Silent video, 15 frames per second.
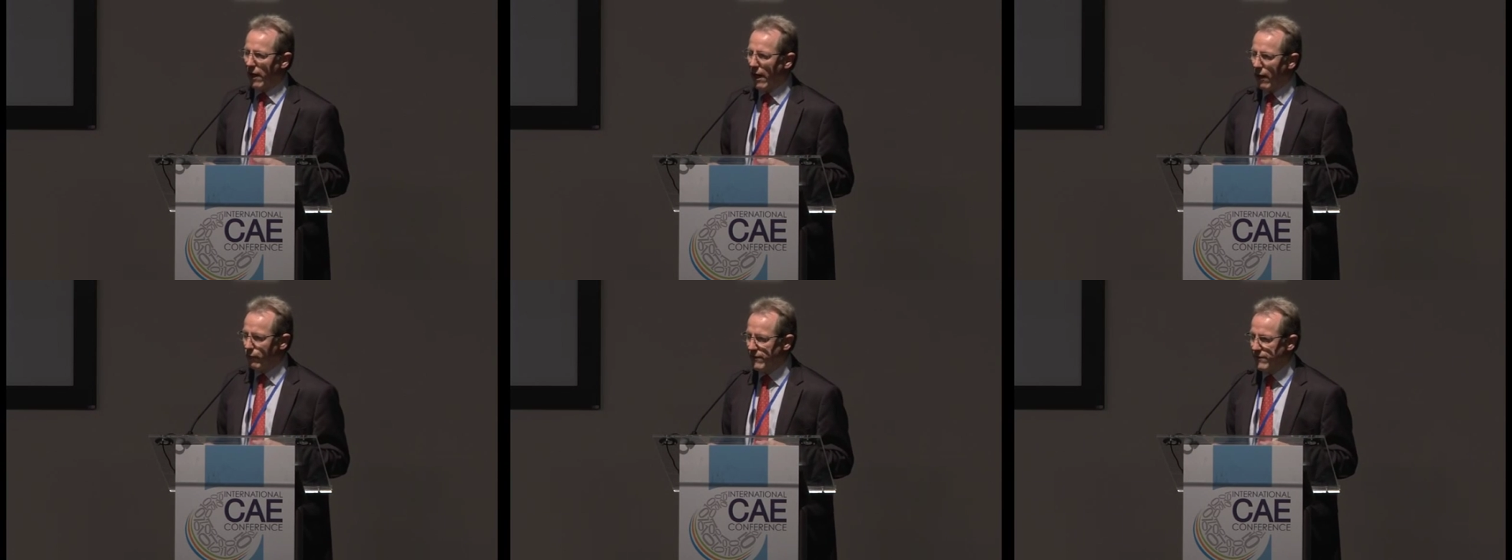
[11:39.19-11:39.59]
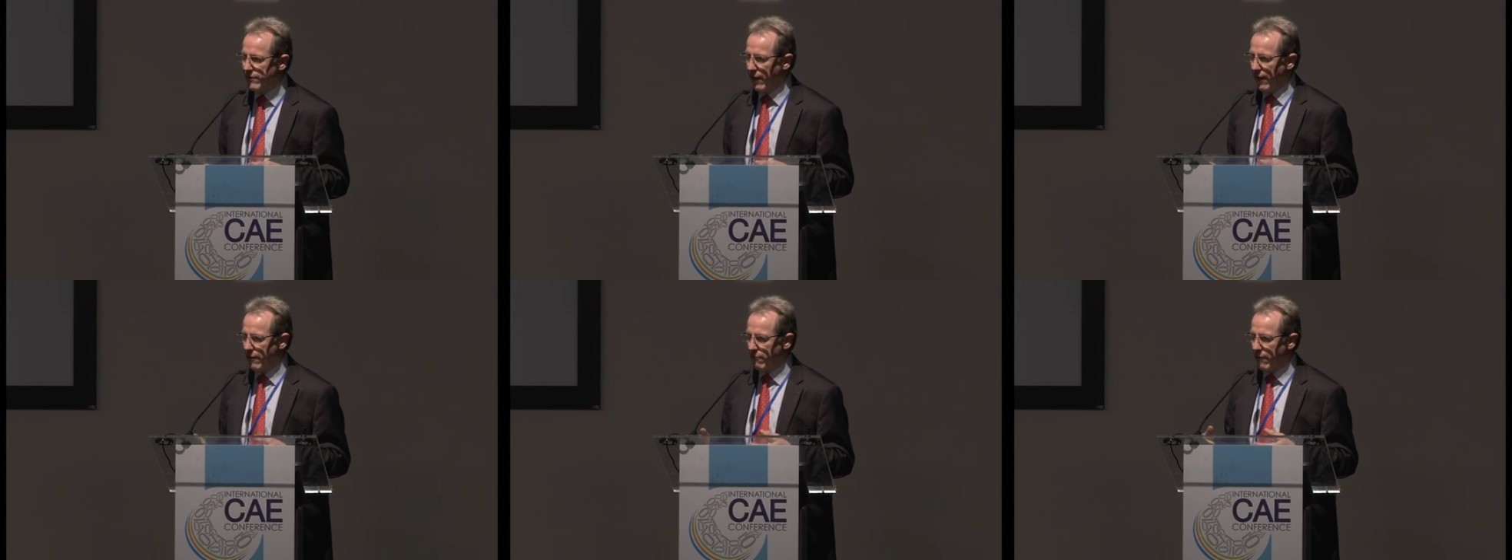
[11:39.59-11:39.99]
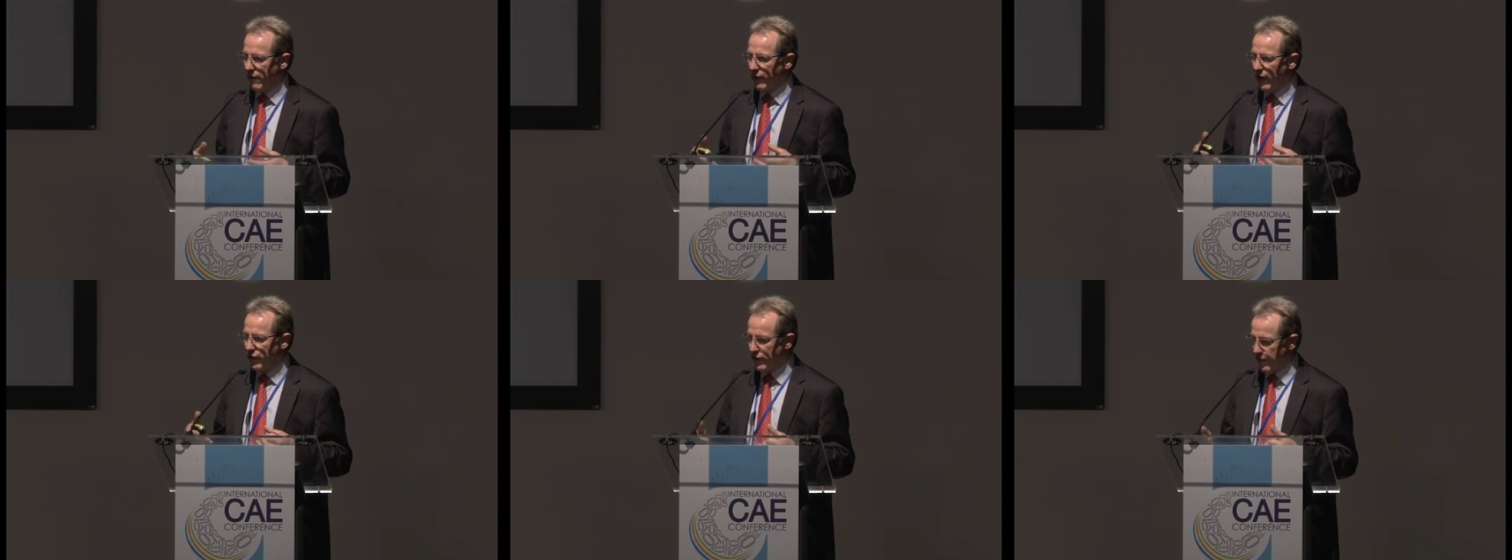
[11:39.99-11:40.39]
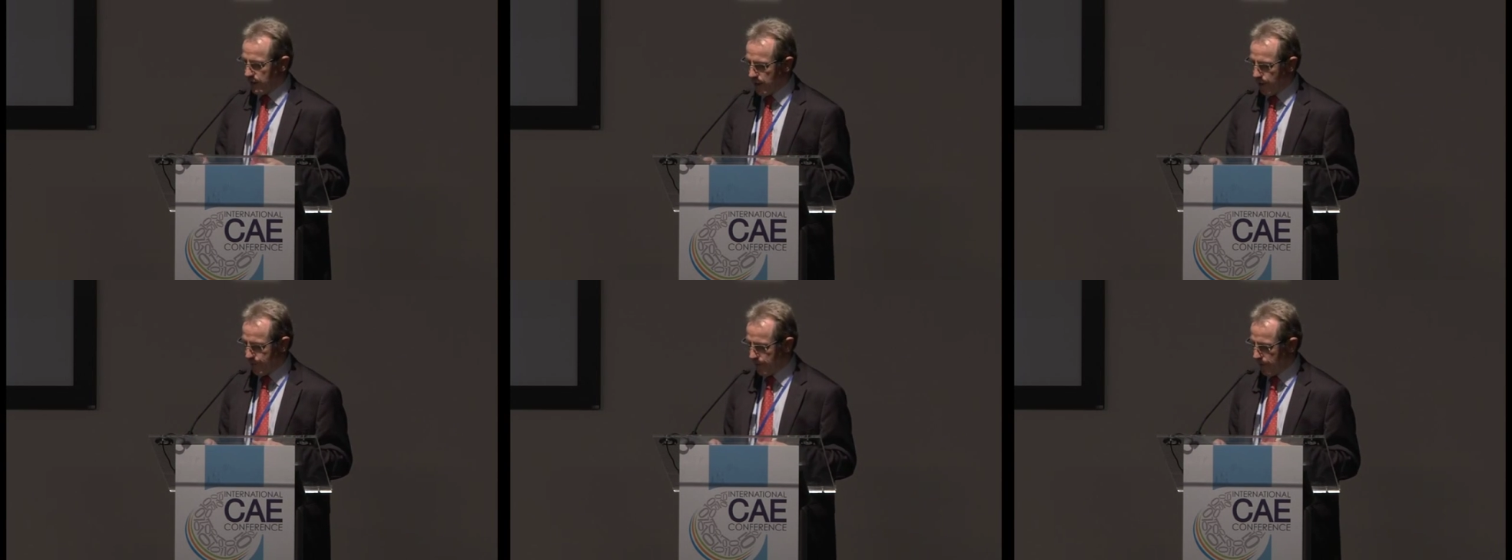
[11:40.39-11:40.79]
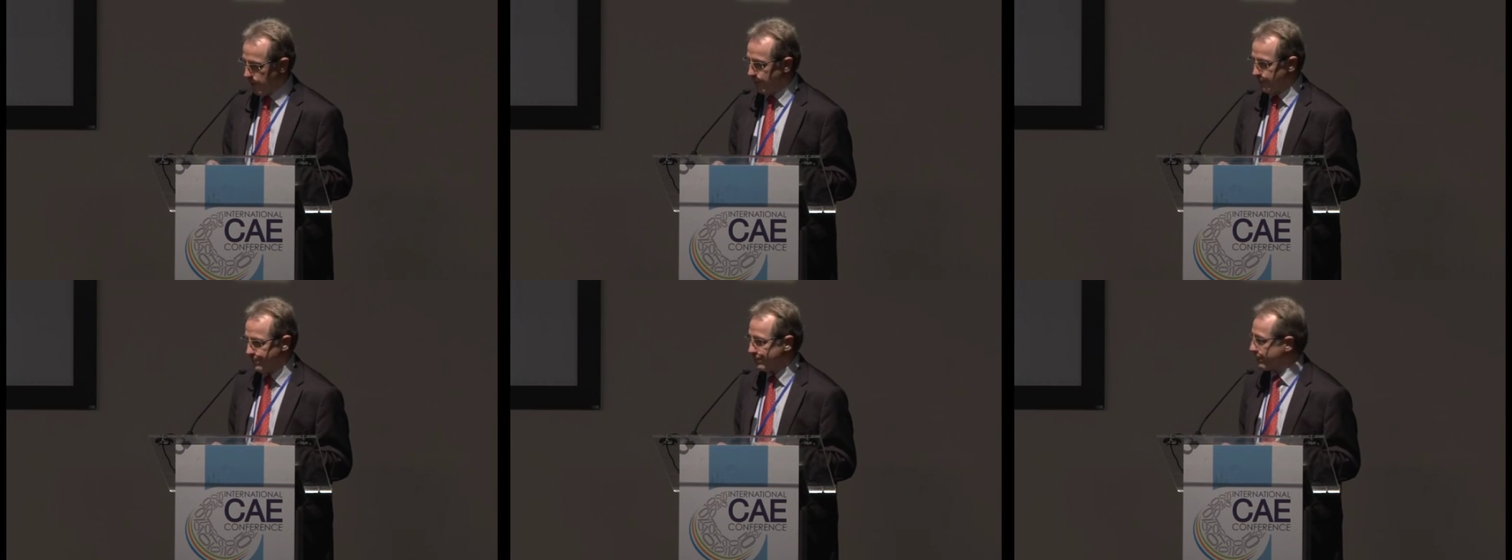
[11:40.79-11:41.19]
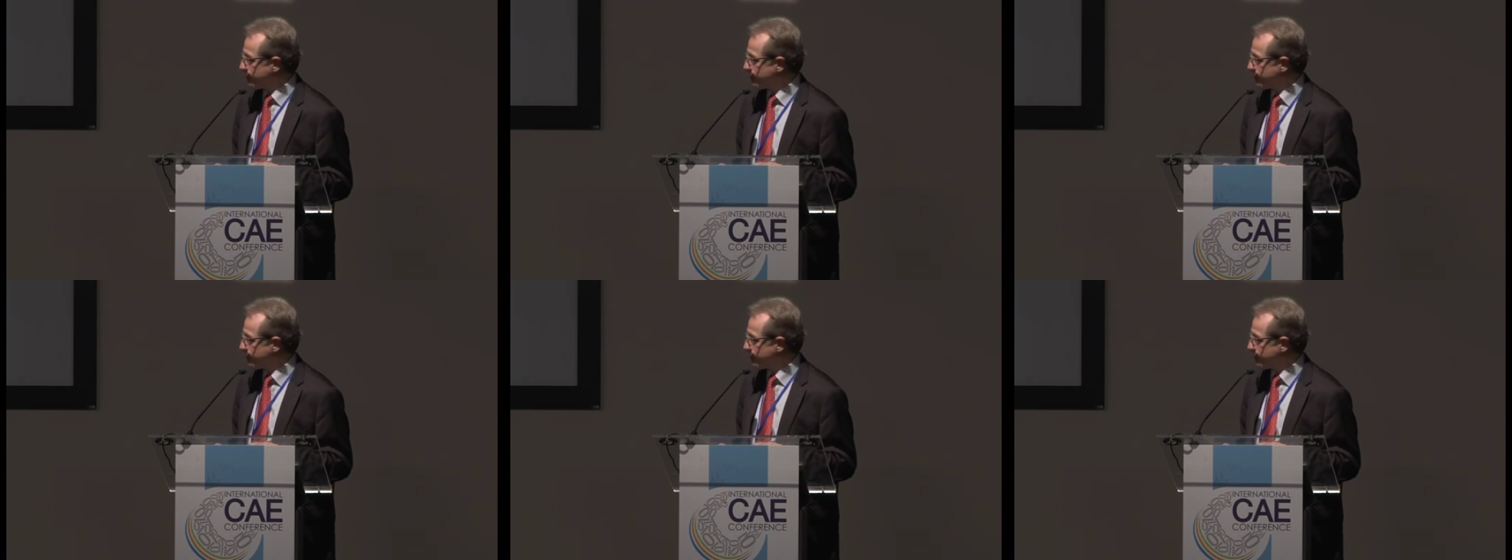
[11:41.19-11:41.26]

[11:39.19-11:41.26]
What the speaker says: outside radiation comes in.